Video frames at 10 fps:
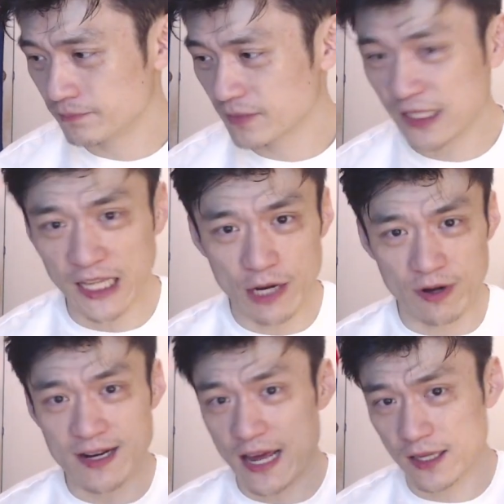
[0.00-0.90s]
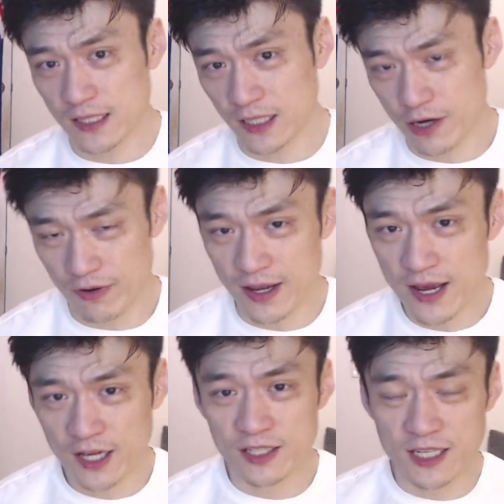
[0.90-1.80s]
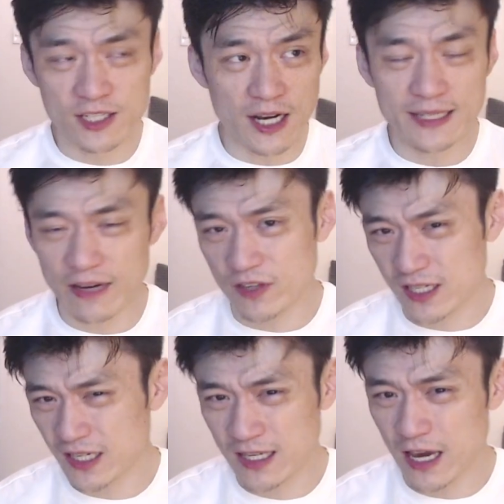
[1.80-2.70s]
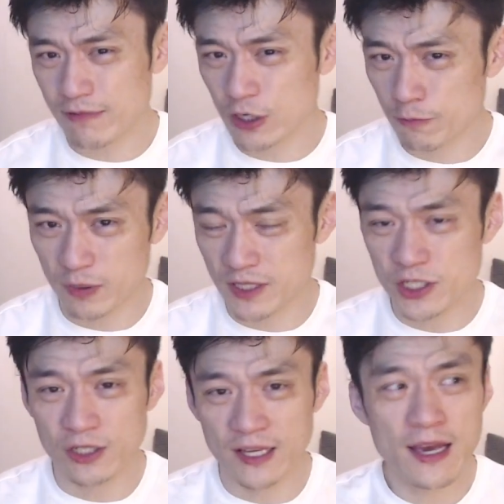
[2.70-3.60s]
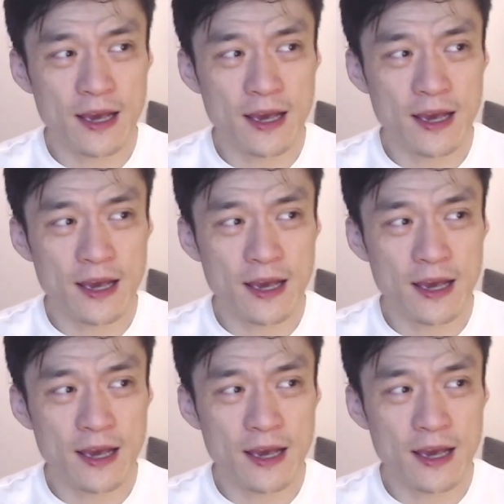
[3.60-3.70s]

Cleary. Because he does have the kicking game that could potentially